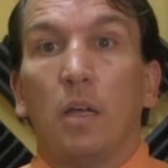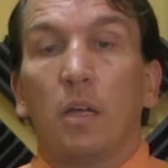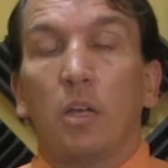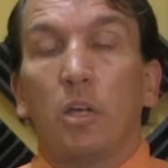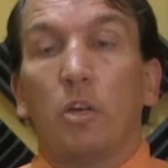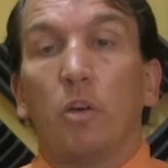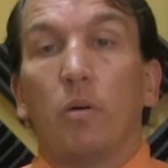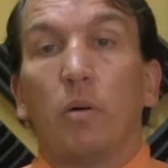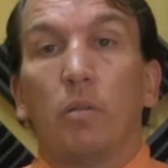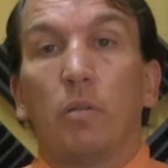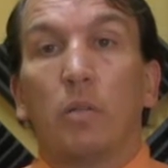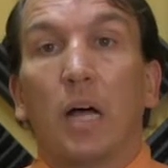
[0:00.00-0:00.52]

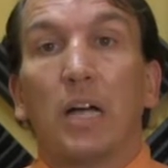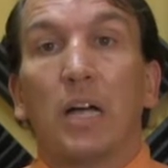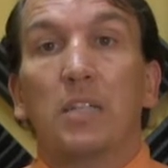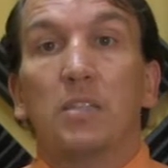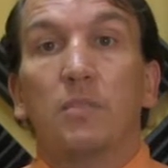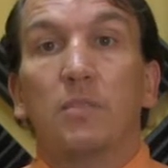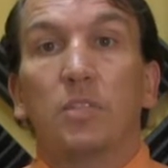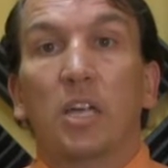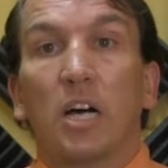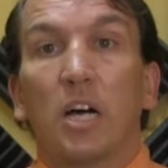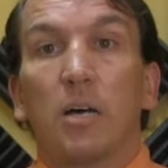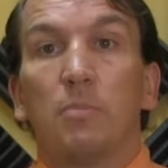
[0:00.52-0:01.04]
Lots
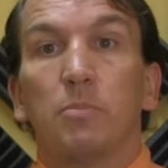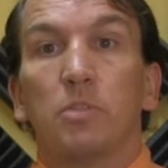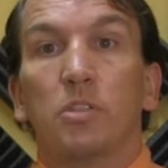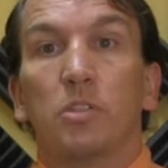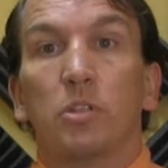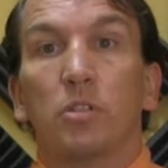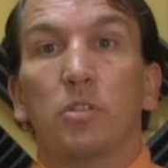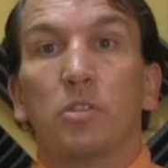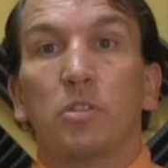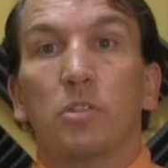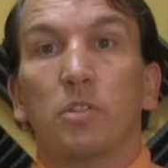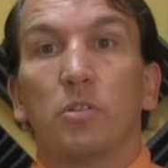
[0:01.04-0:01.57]
of times
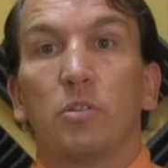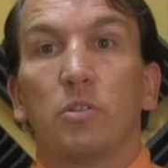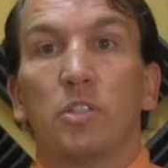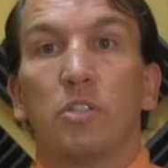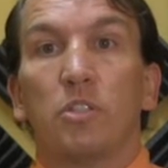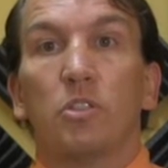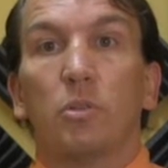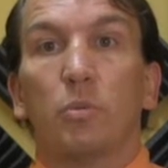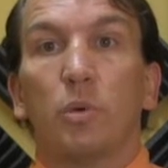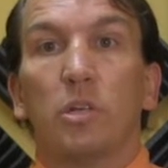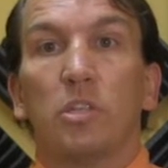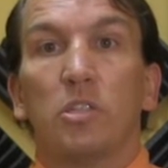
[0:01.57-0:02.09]
there's
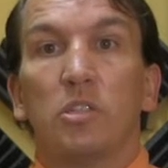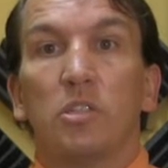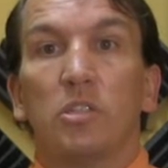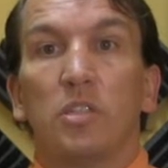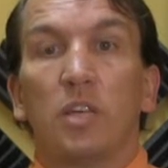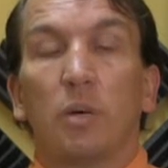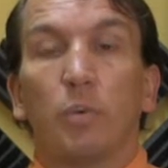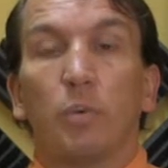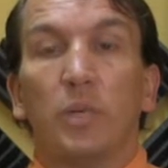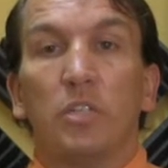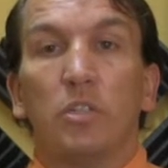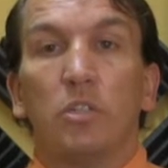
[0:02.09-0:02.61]
situations
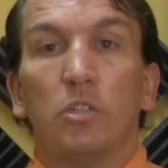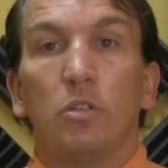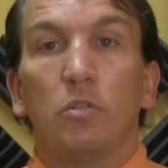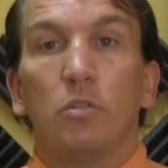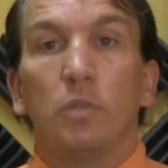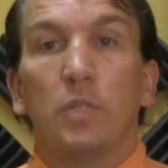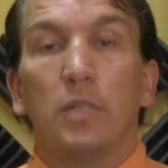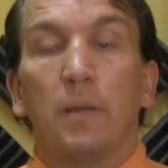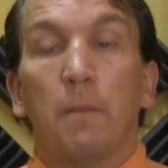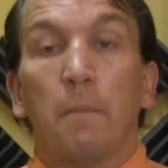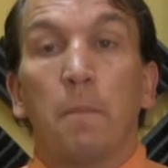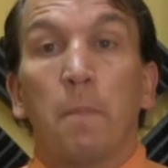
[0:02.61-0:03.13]
that we
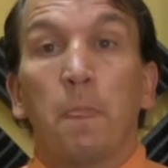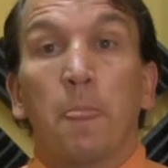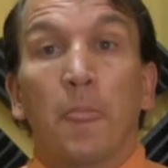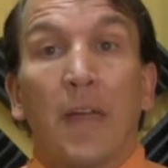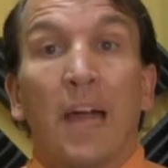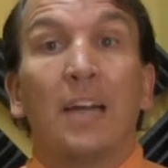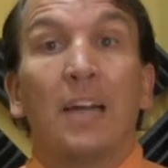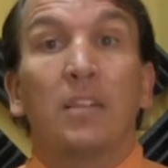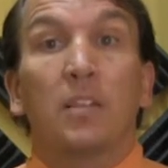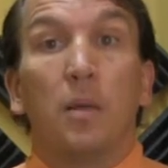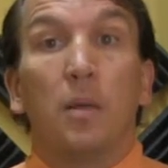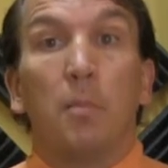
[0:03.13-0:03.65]
do, and
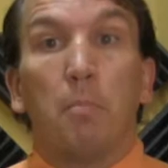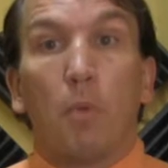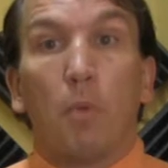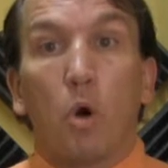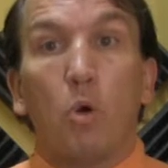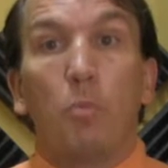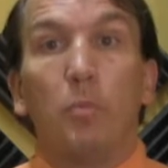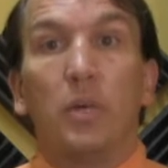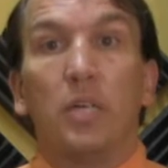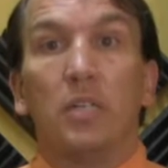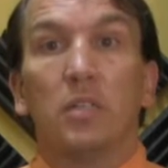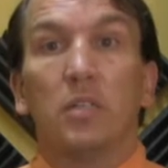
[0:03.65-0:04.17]
at the
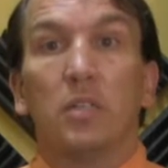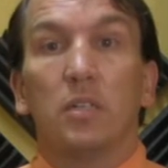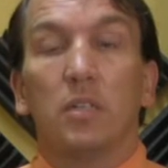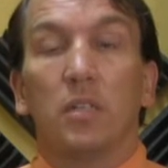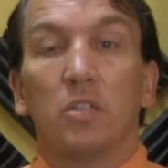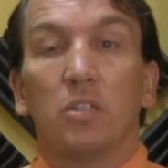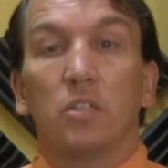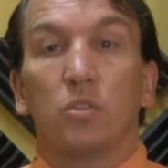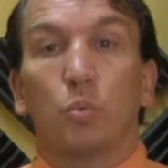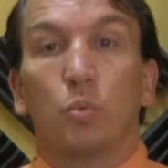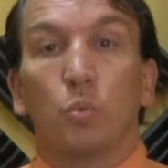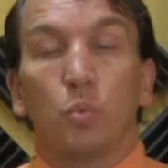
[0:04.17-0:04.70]
moment
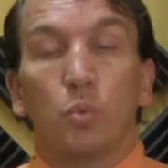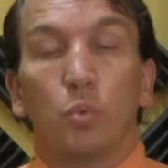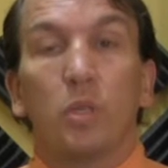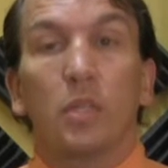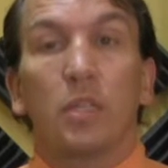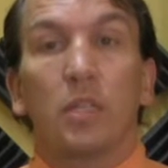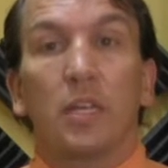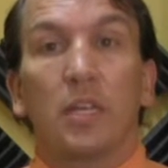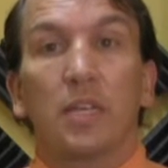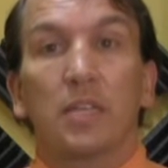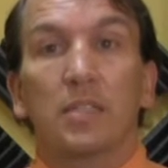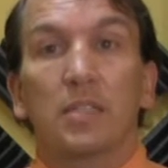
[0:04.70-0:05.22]
it's
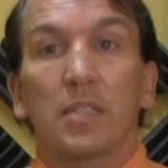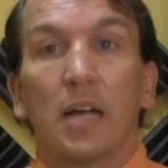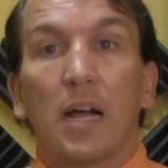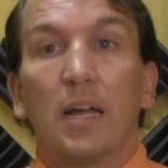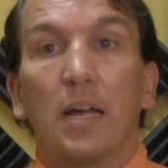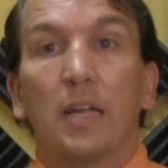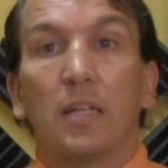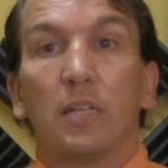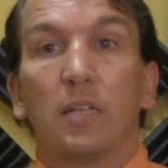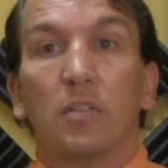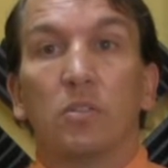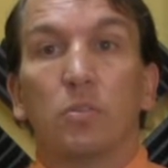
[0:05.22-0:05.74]
really
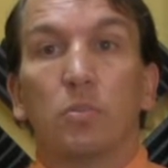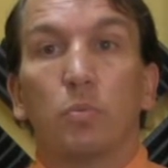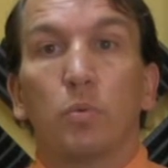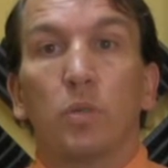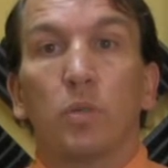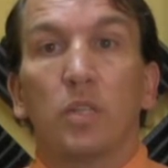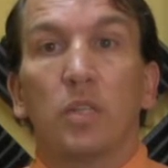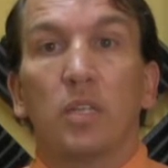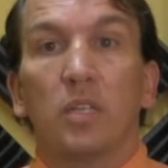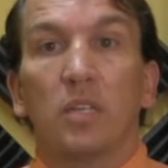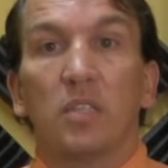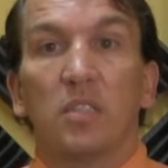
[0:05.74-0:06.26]
exciting, it's
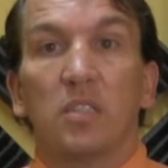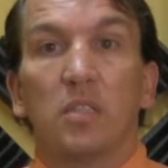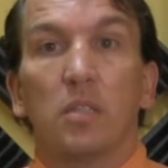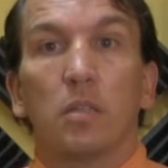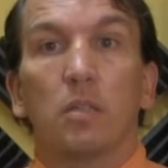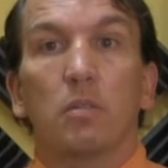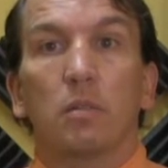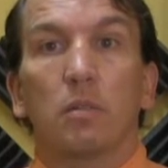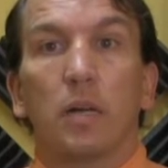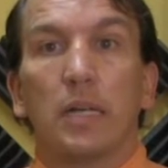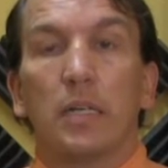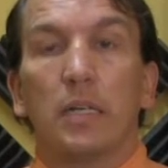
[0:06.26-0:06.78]
really
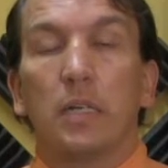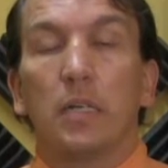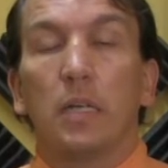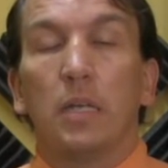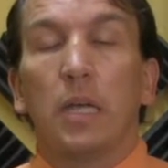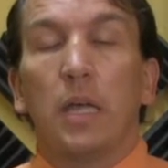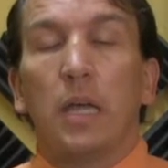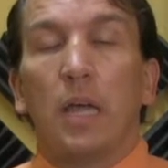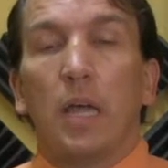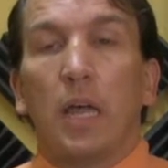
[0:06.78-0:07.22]
exhilarating,